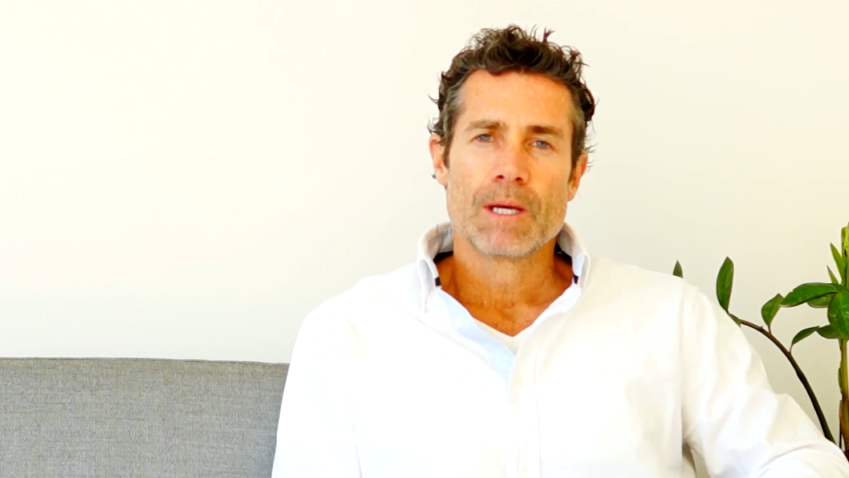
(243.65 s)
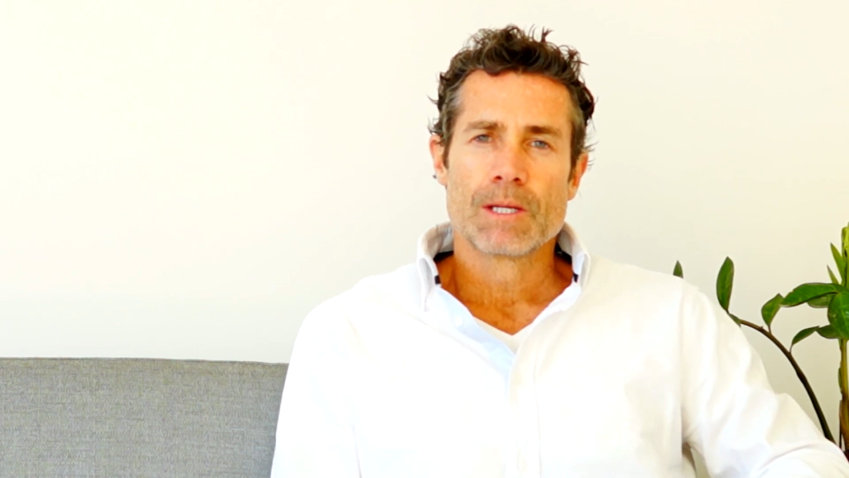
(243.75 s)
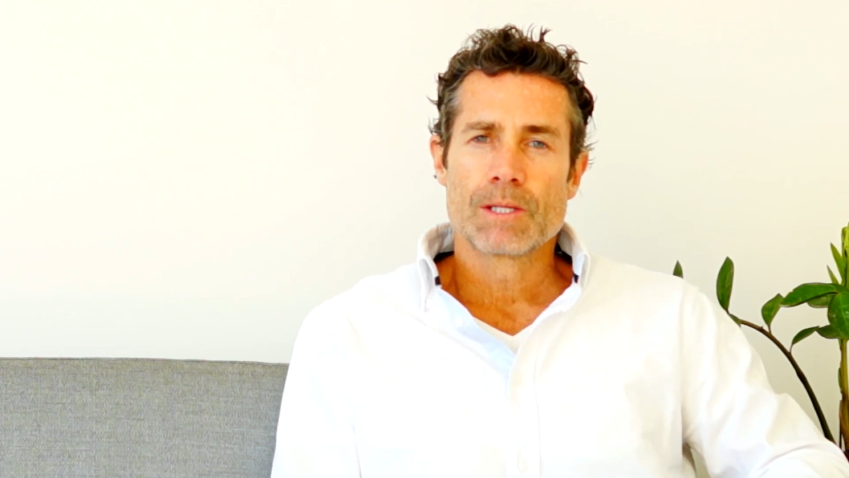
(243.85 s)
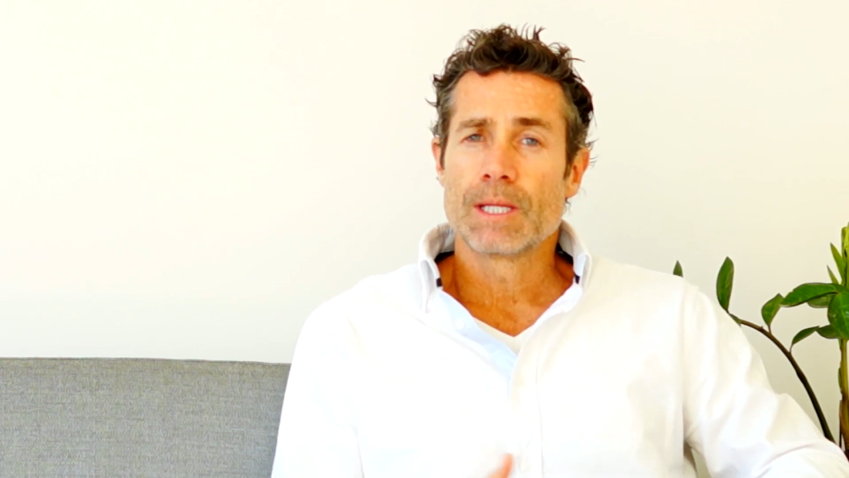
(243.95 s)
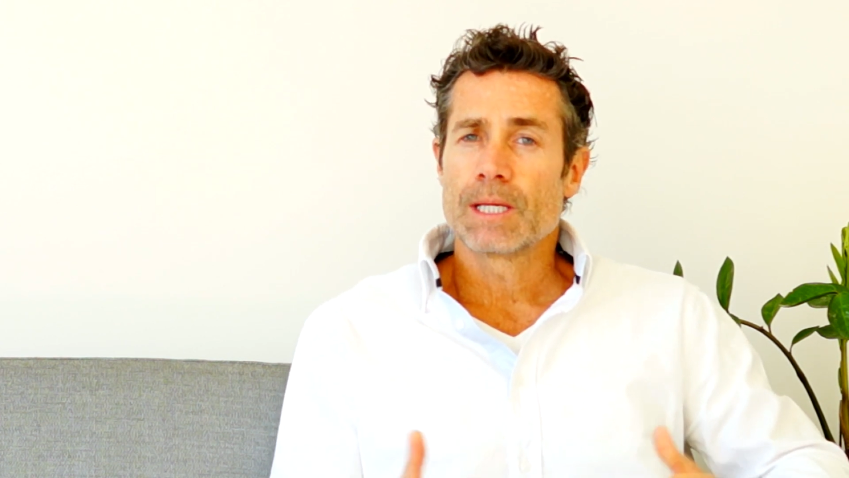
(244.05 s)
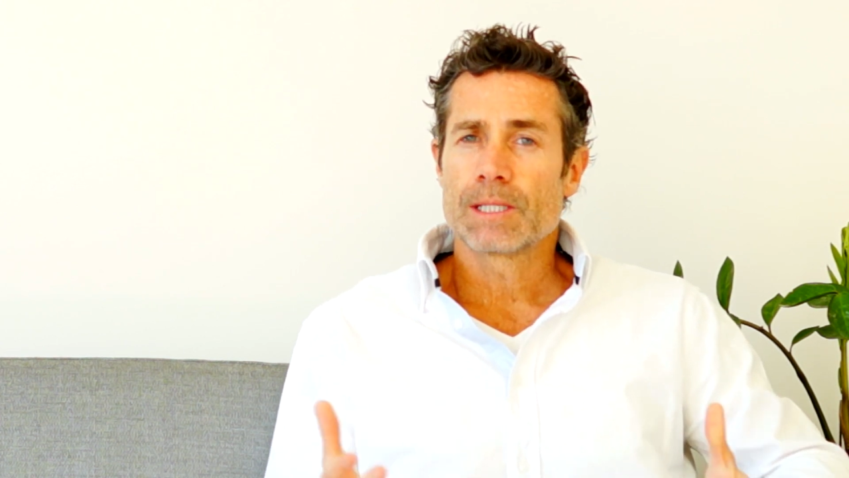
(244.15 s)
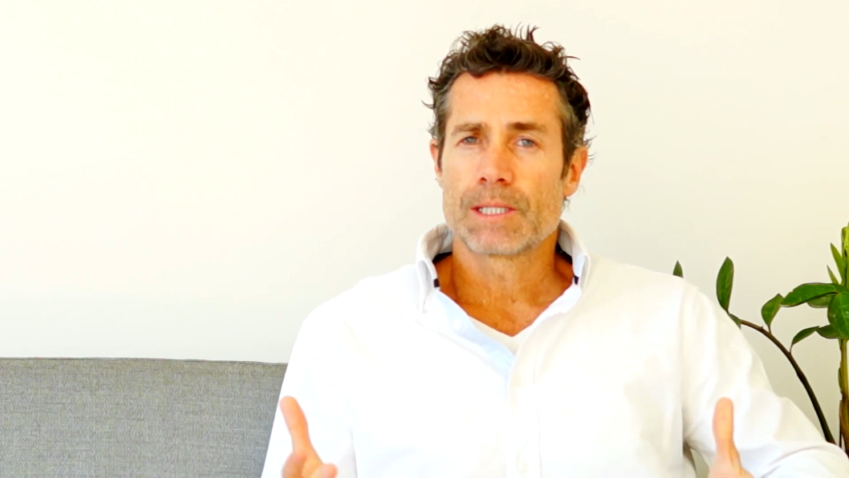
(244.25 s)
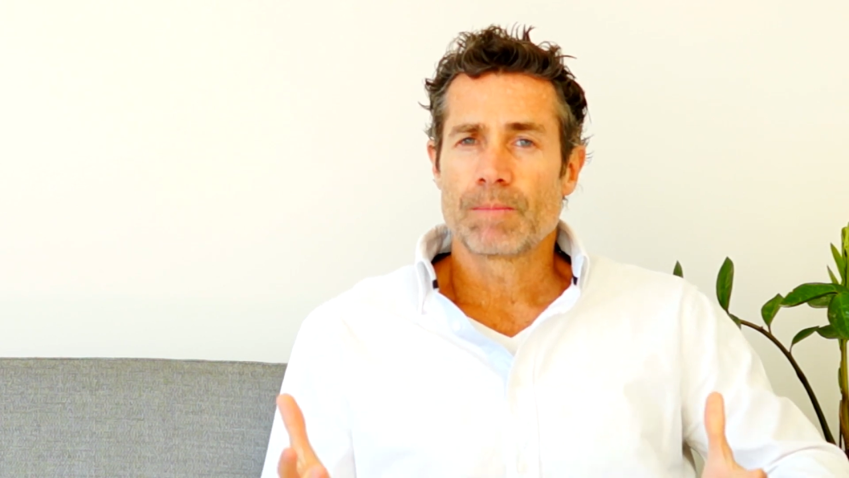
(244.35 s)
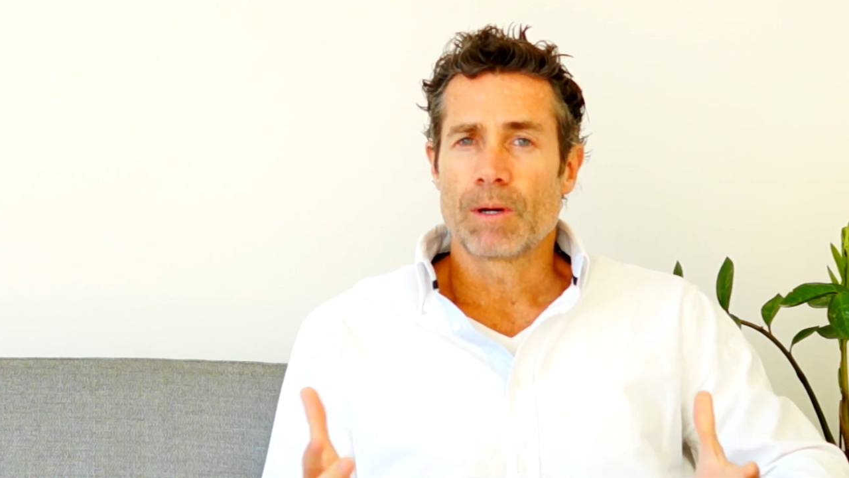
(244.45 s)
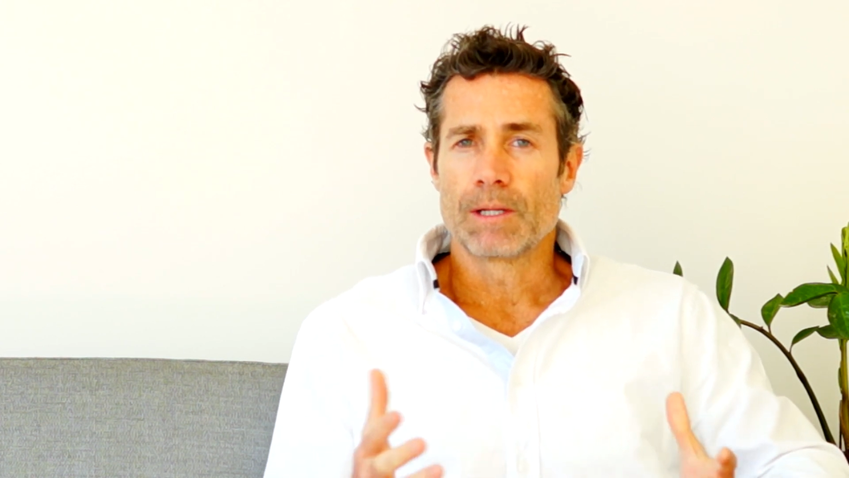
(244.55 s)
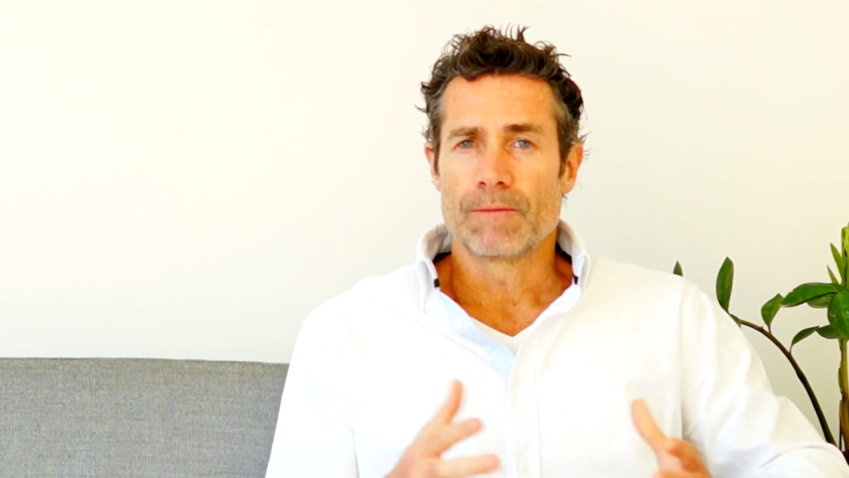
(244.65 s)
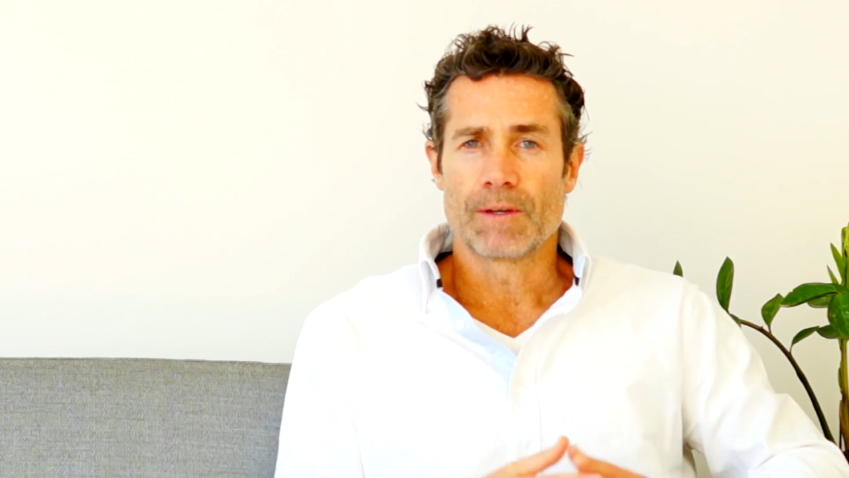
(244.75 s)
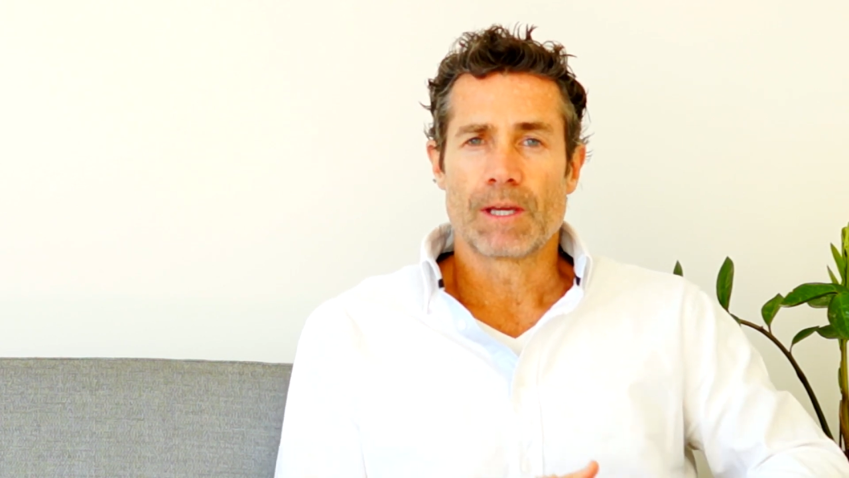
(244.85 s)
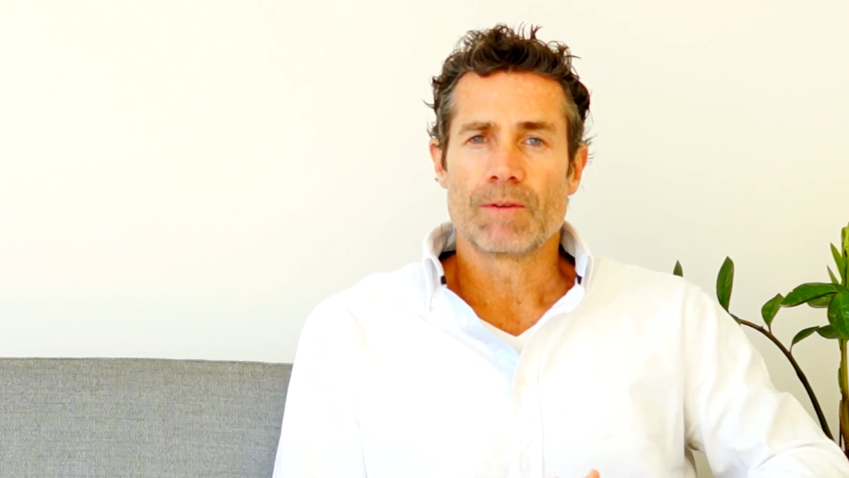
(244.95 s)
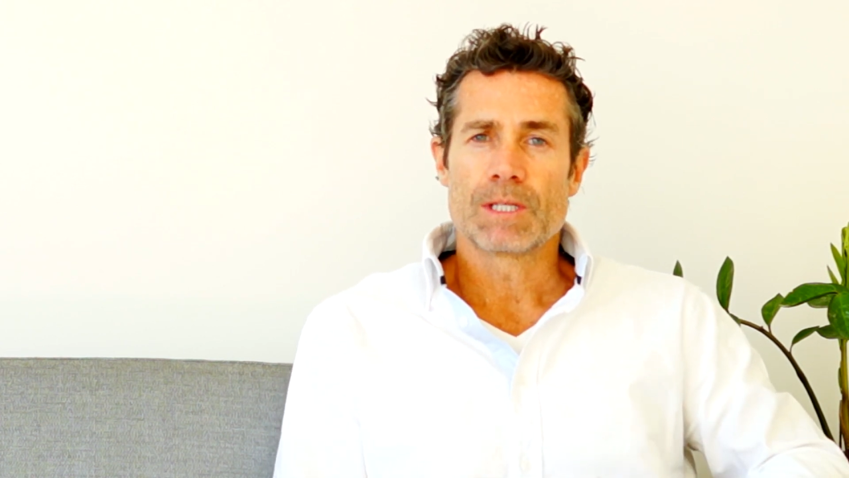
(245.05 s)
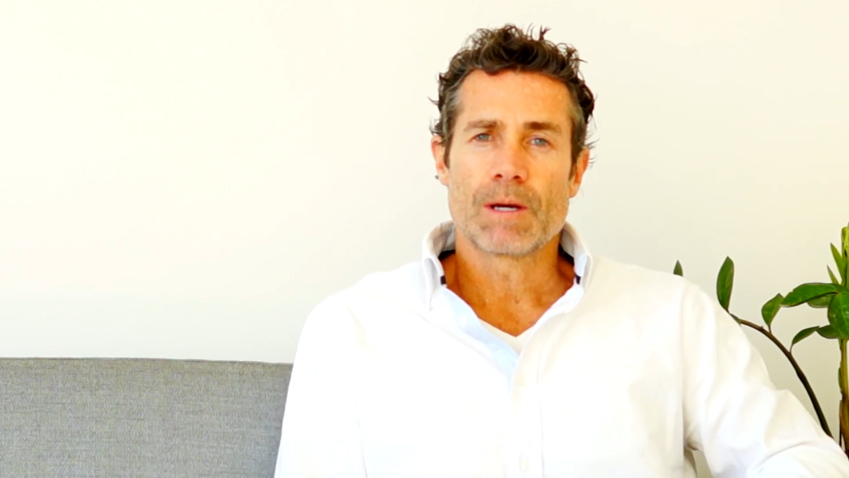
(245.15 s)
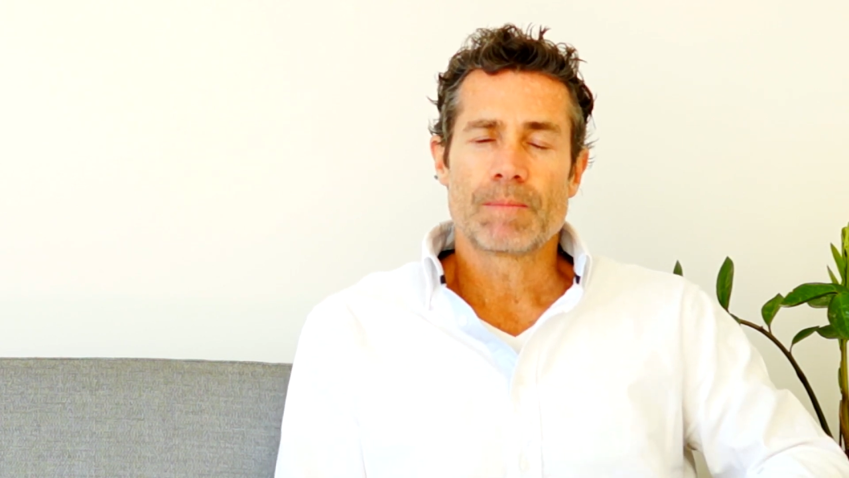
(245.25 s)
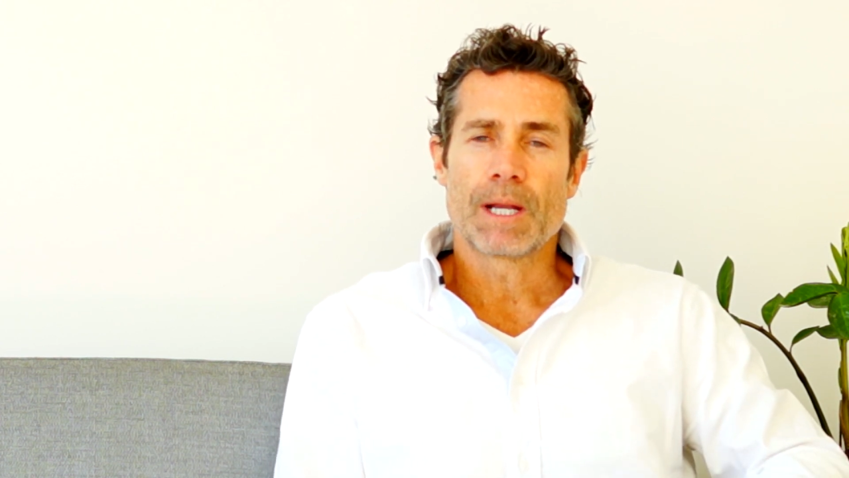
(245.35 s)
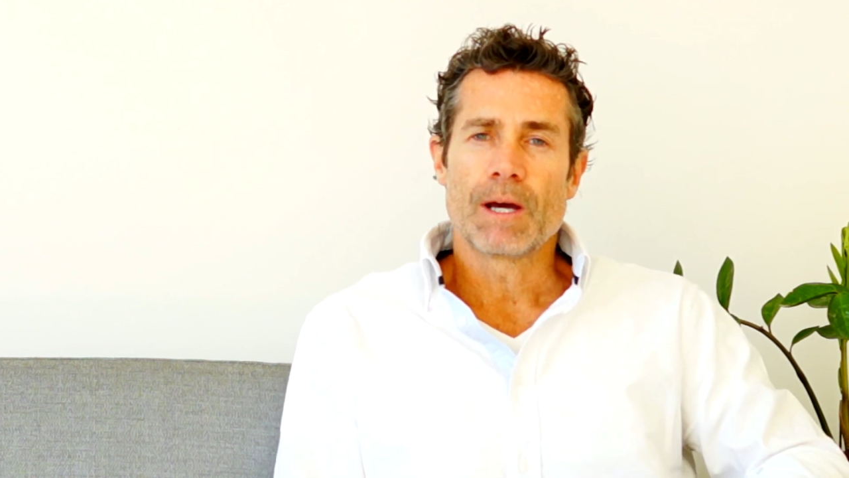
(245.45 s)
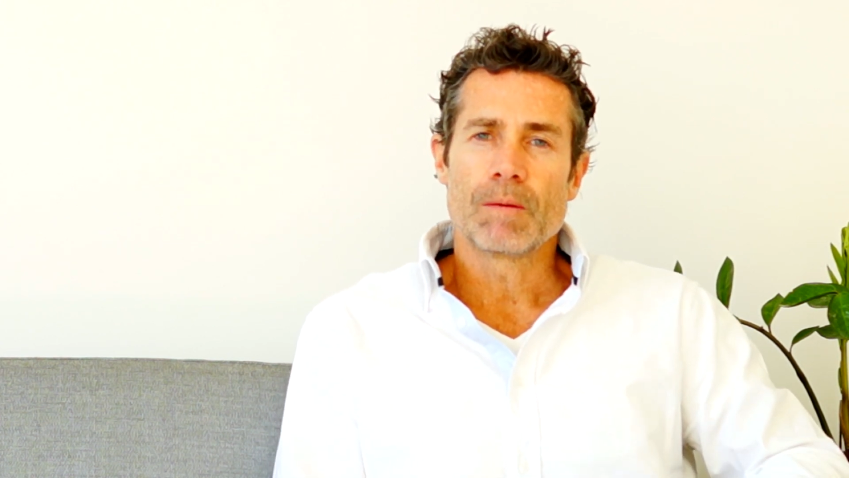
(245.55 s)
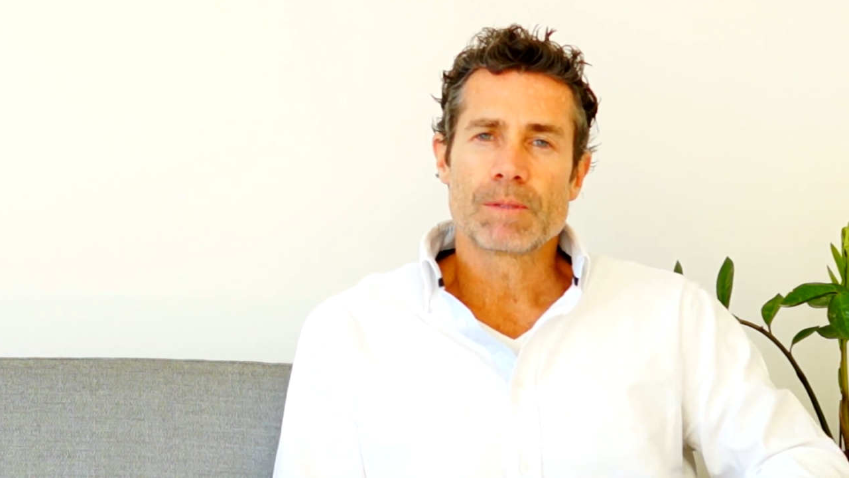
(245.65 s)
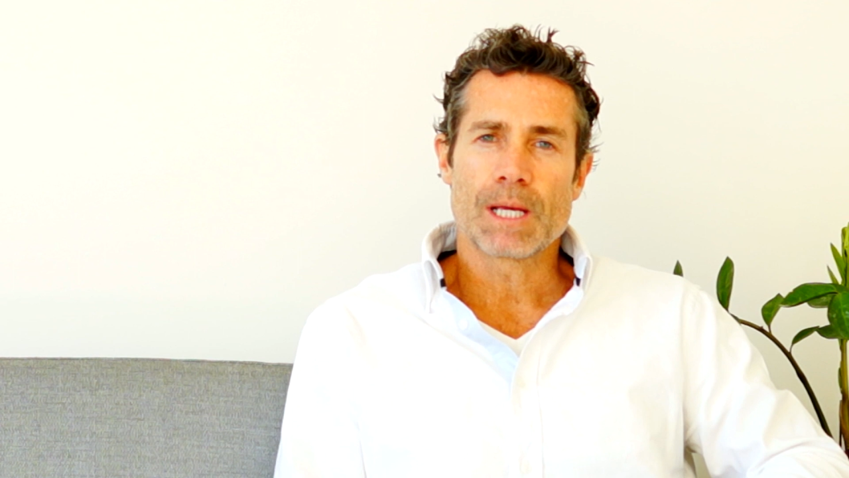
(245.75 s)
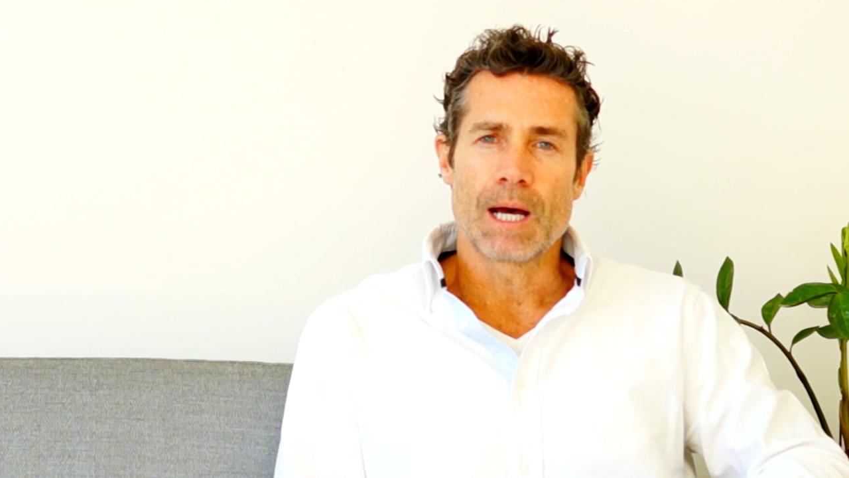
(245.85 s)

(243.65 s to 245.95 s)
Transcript: So there's a tip on forgiveness. Hope that helps.